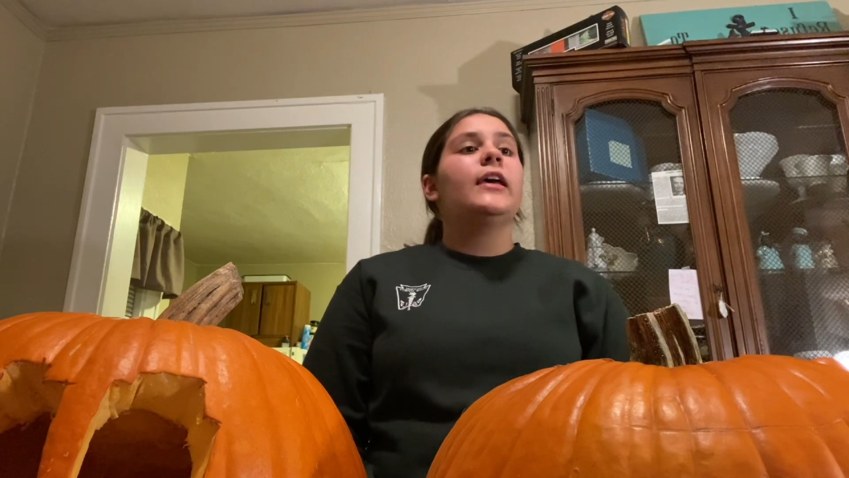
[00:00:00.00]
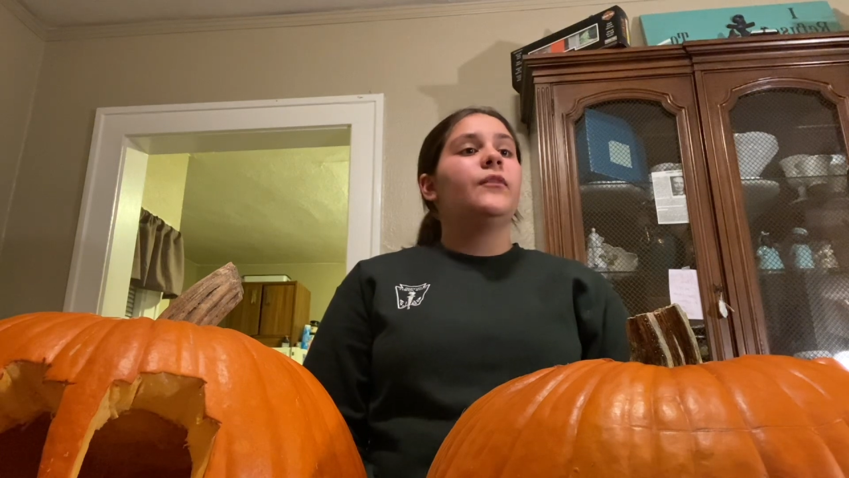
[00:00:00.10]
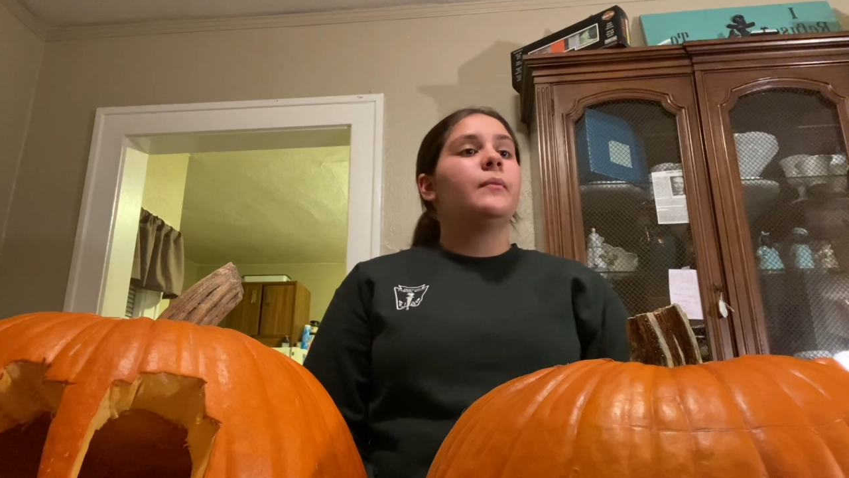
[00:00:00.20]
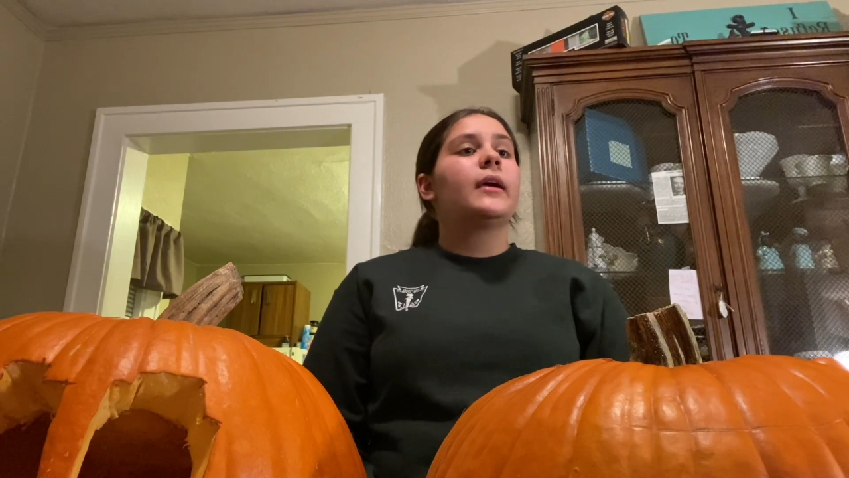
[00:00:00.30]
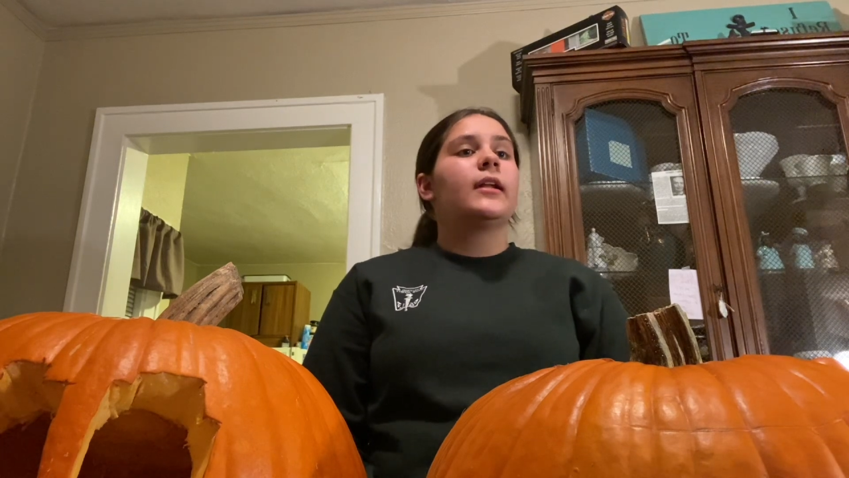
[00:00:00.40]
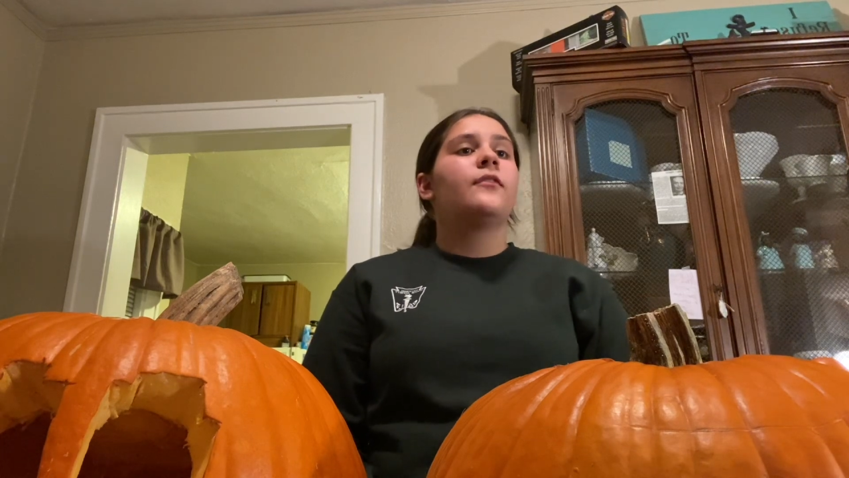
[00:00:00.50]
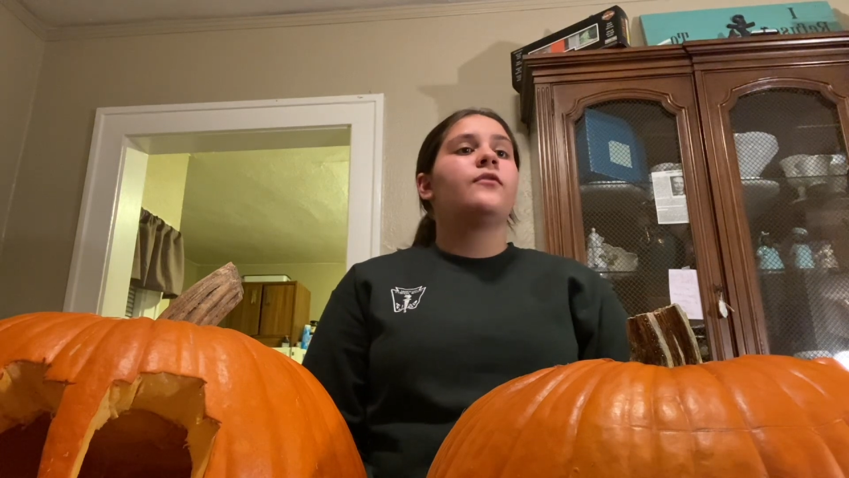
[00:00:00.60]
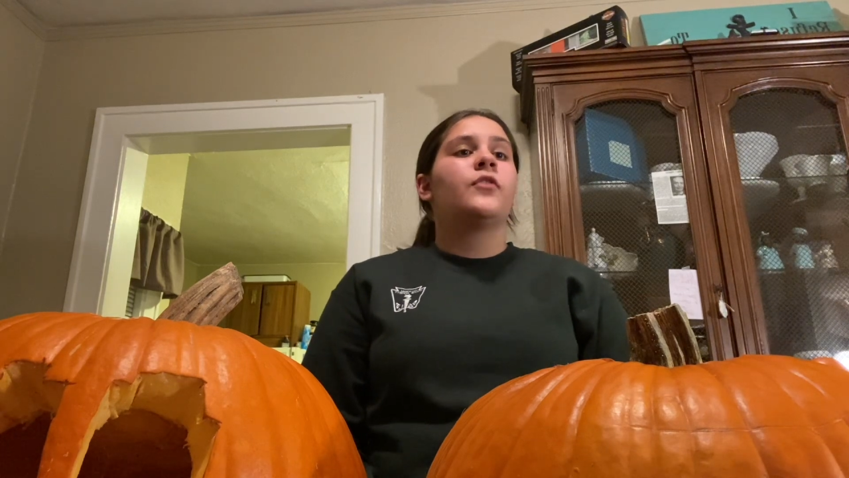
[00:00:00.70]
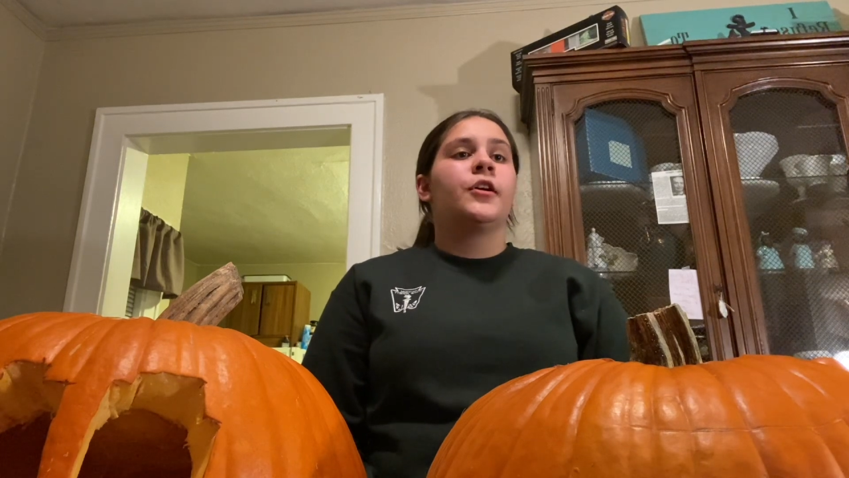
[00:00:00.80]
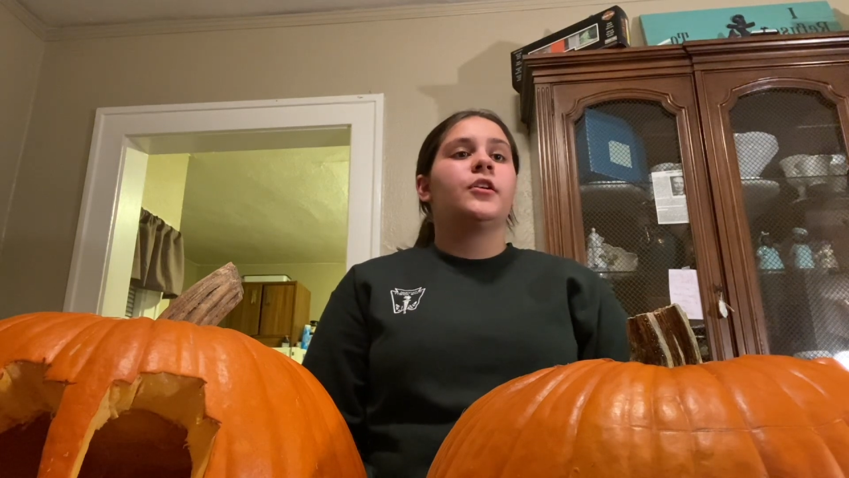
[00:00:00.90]
if big enough
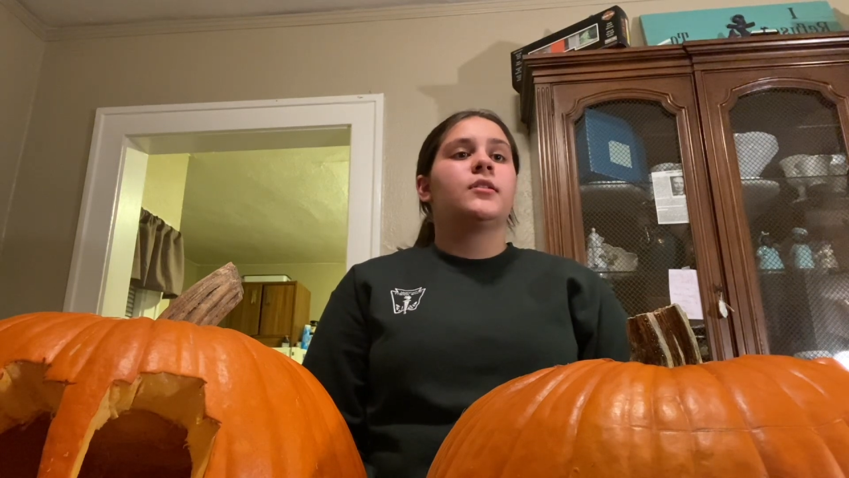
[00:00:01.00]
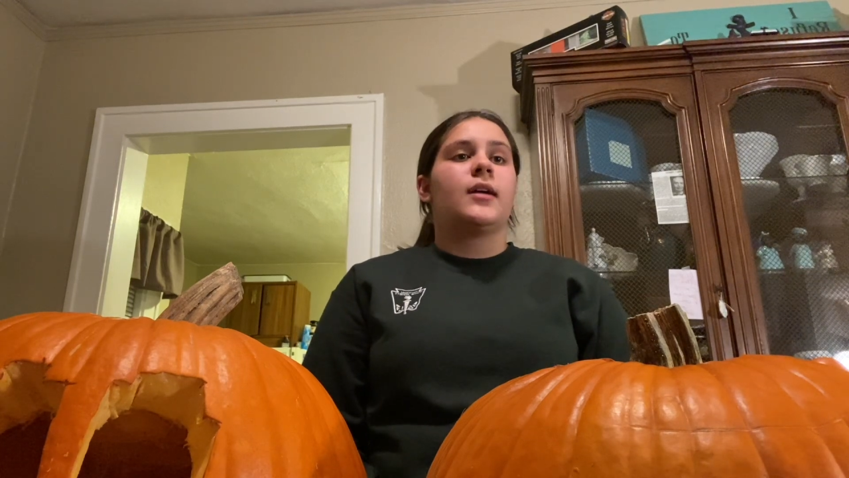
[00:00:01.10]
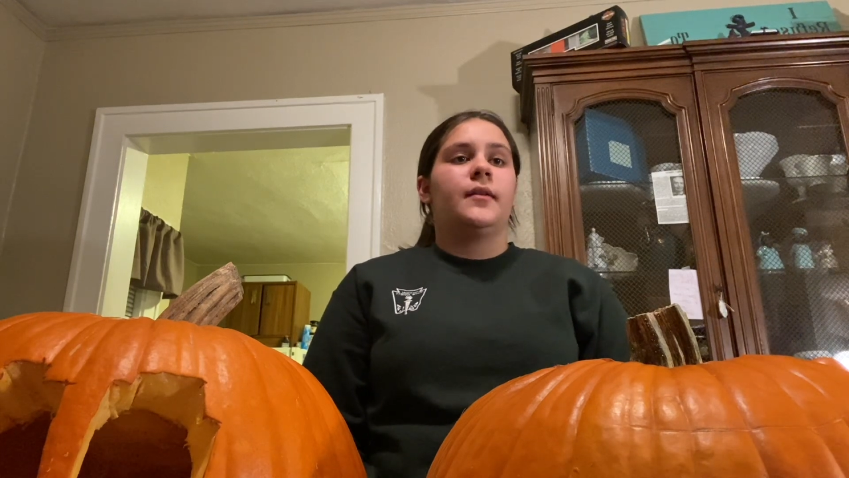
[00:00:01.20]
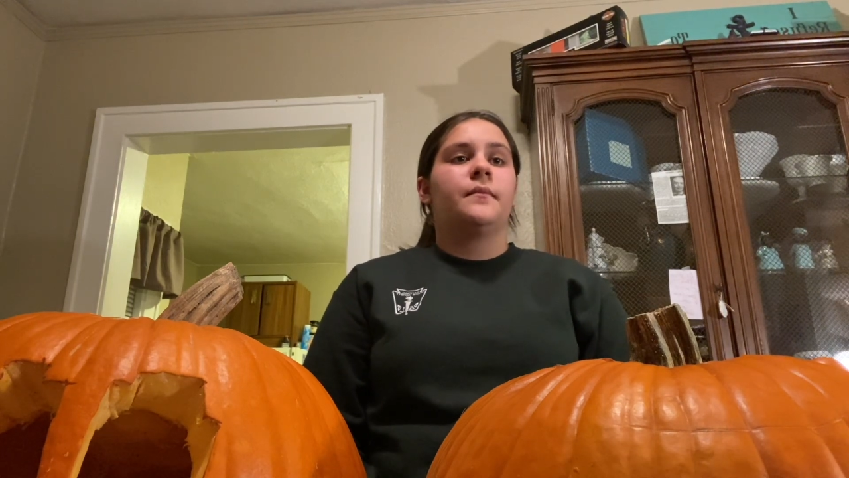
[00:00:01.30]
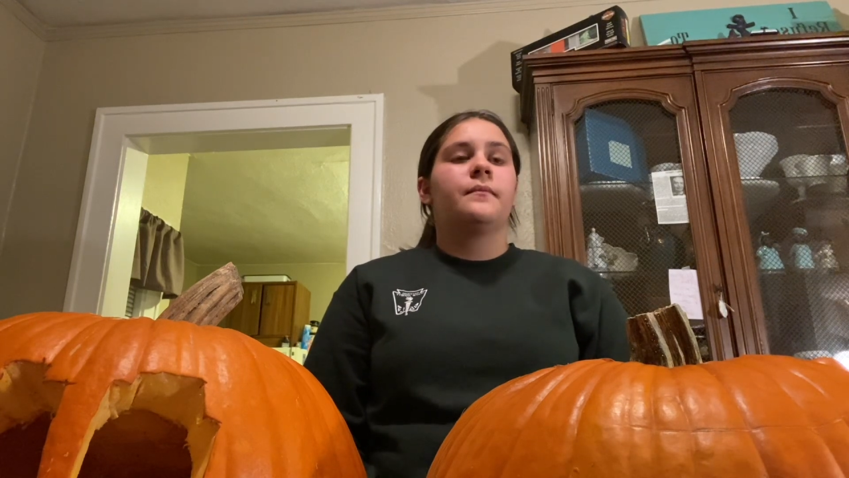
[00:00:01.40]
for your design.